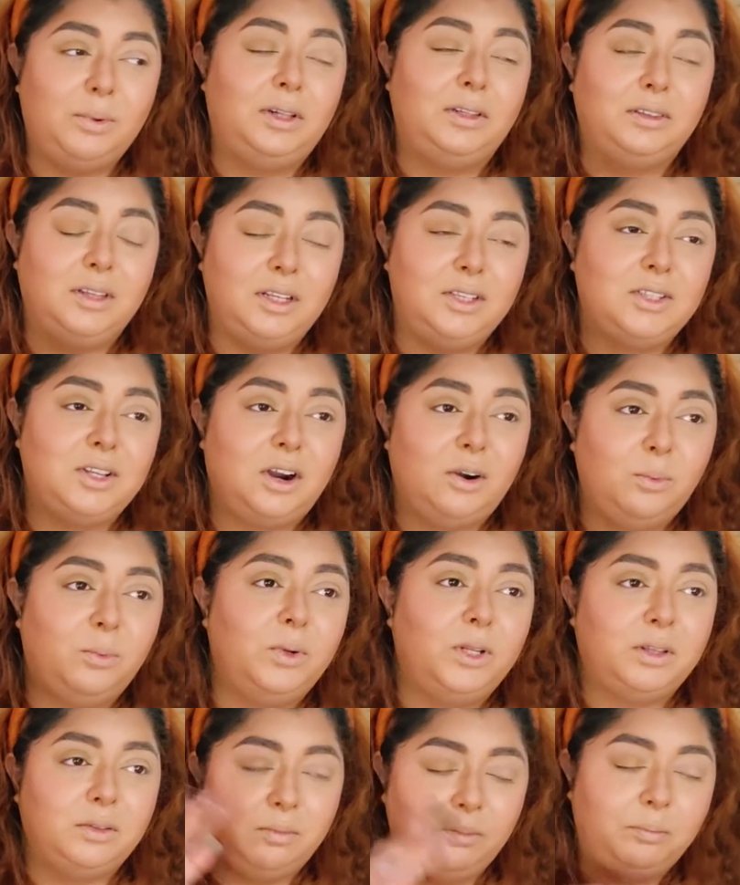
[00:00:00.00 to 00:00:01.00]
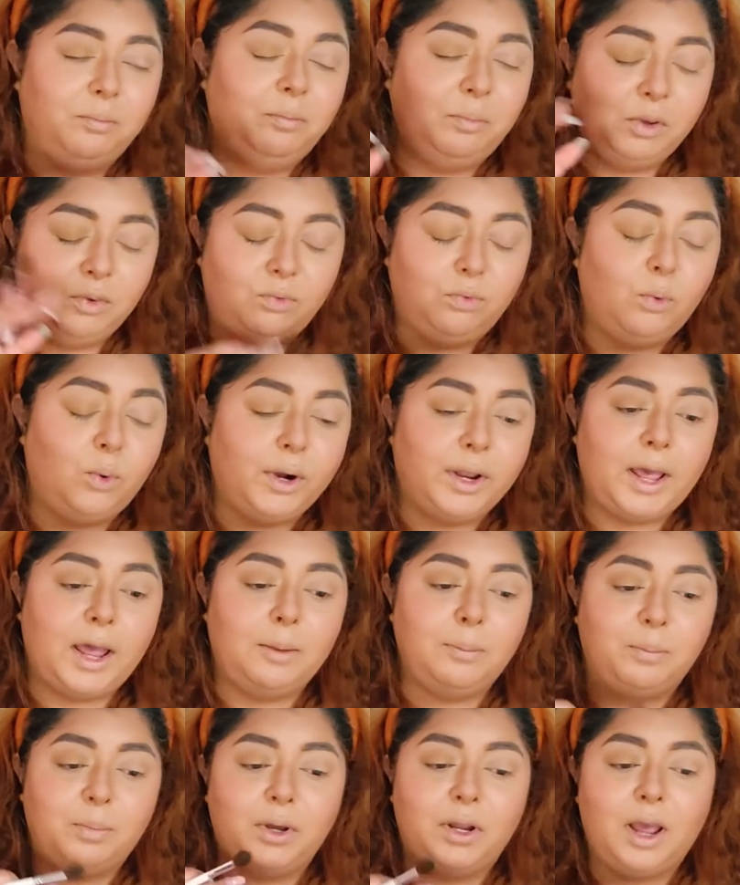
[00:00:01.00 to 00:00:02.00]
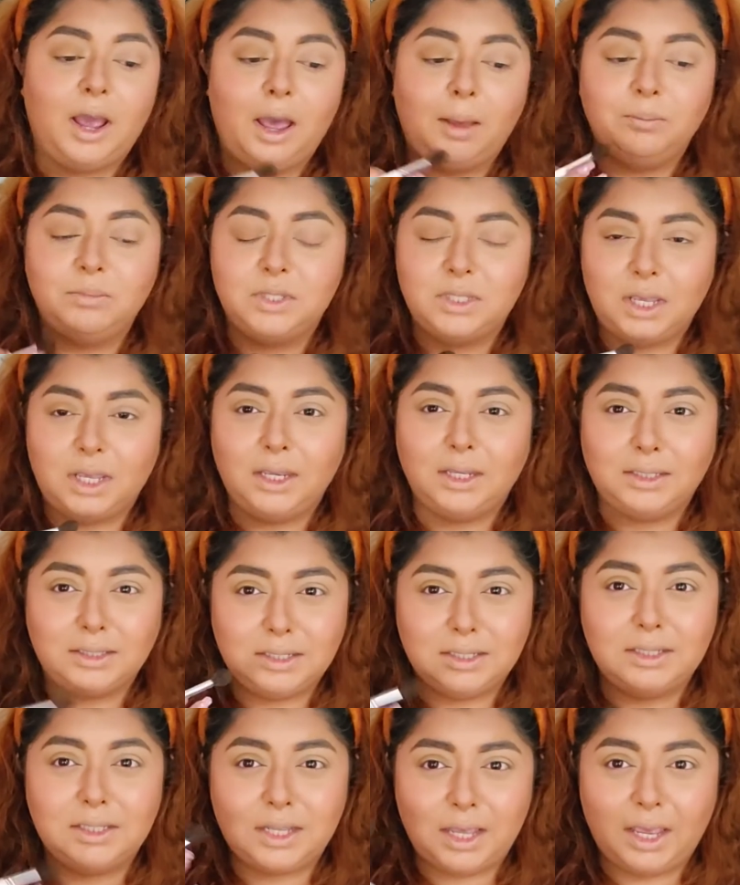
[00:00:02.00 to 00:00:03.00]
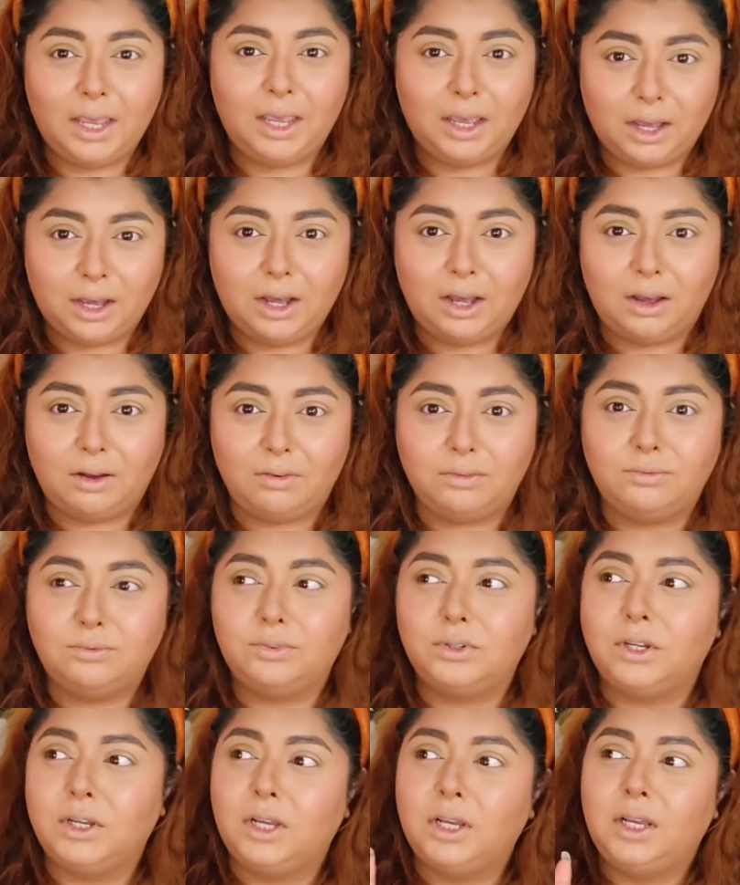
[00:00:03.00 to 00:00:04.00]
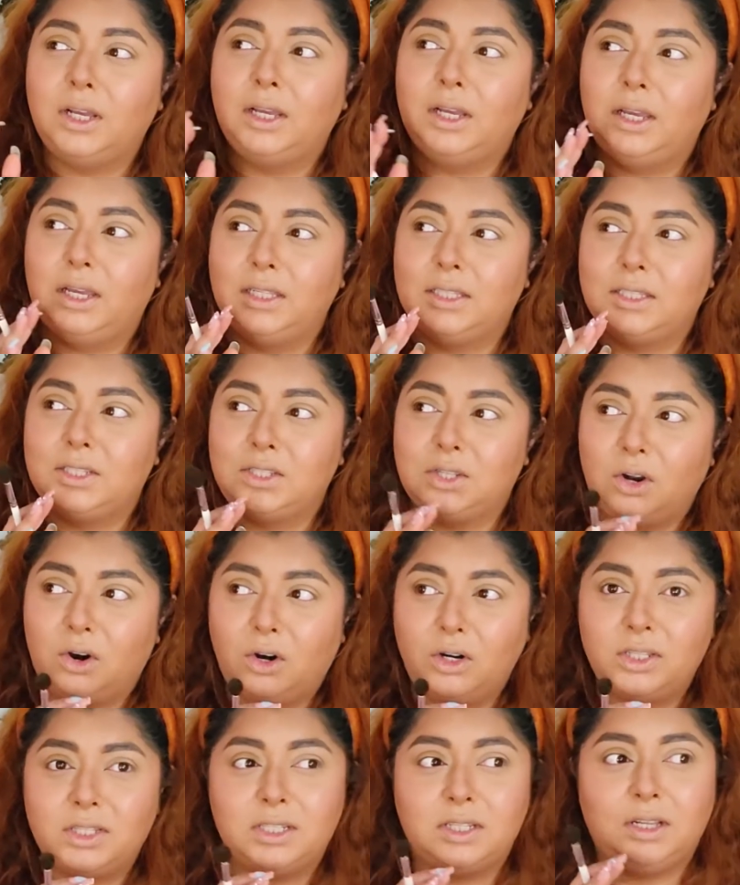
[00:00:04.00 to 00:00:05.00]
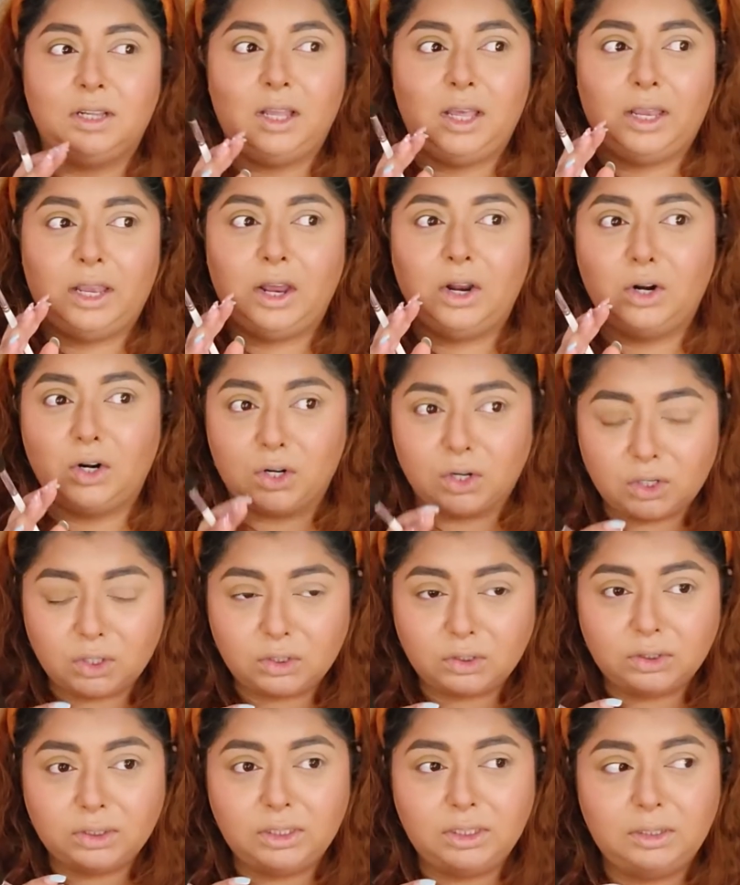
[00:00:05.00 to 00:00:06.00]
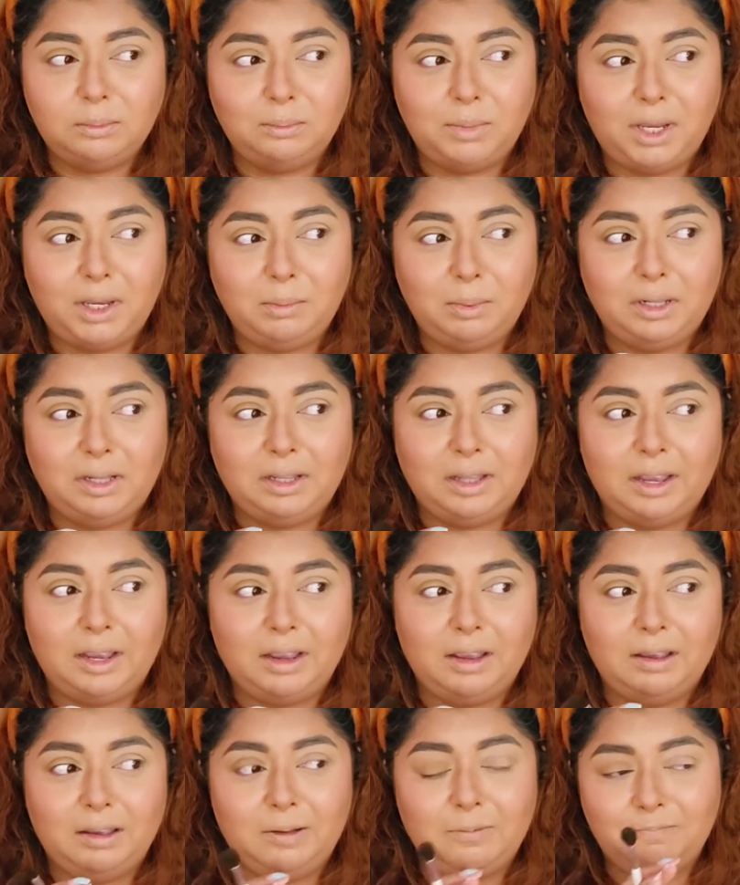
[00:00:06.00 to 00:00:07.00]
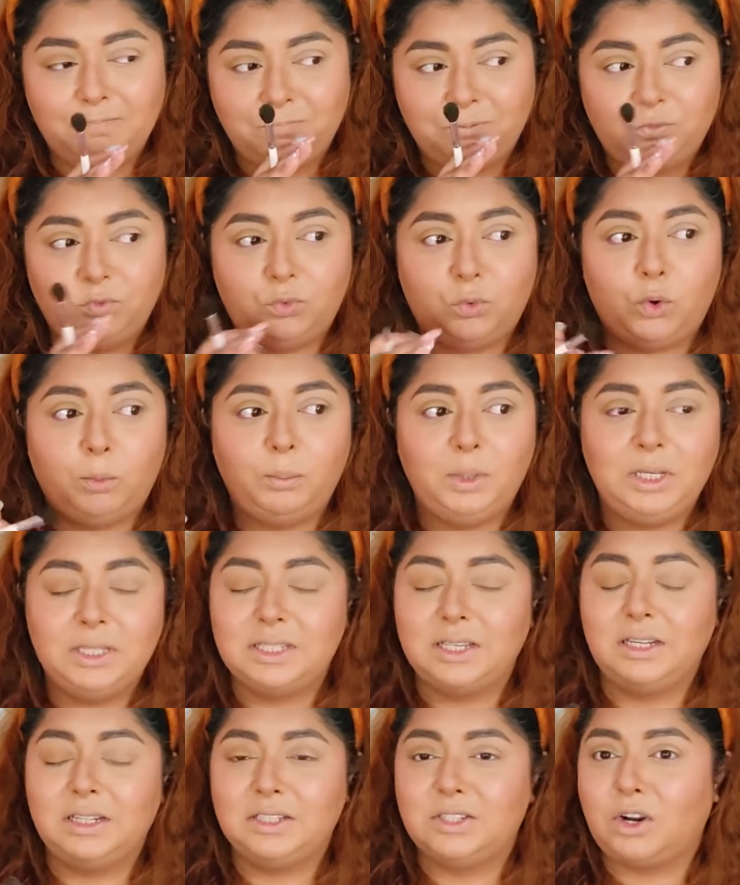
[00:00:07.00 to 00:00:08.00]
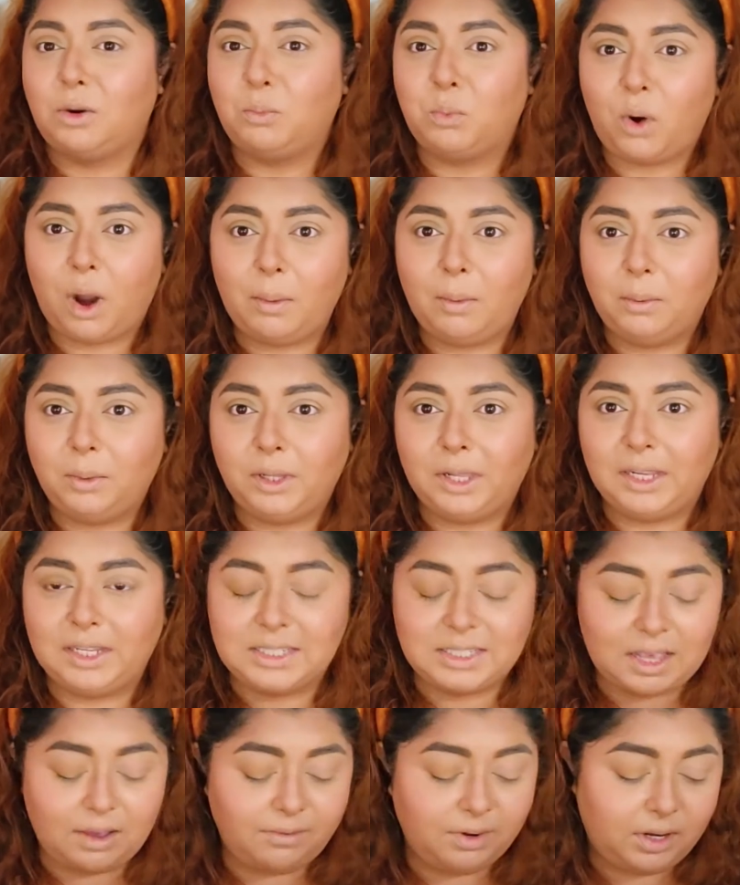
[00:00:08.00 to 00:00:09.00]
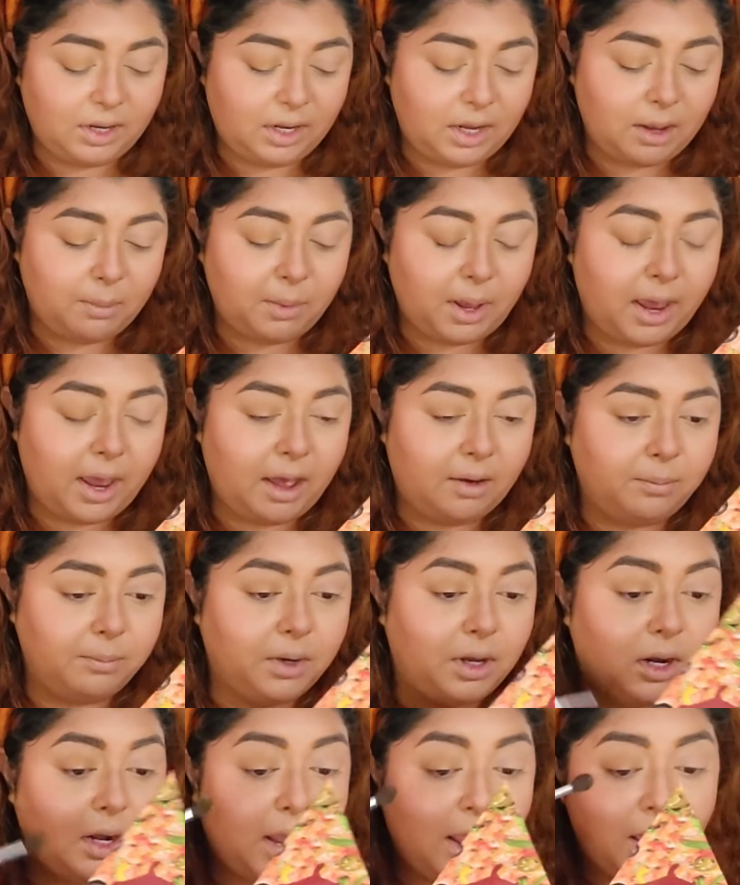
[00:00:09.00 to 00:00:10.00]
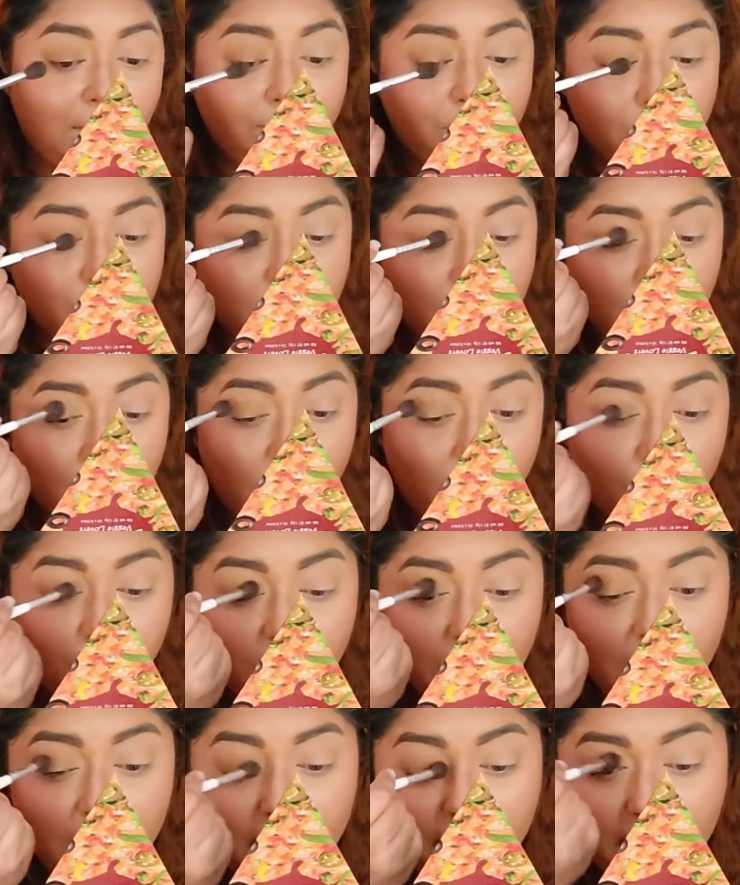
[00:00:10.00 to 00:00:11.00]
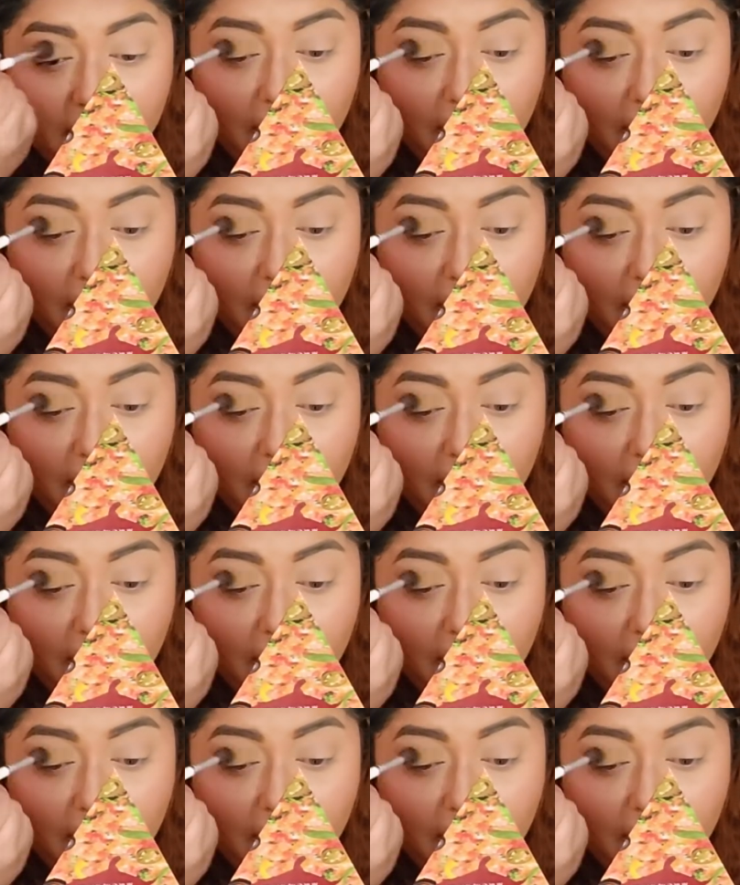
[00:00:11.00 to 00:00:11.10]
well, they start with before that, but I'm saying the day of, it starts like early, maybe like, for me, it's gonna start probably like seven A M I'm gonna have to go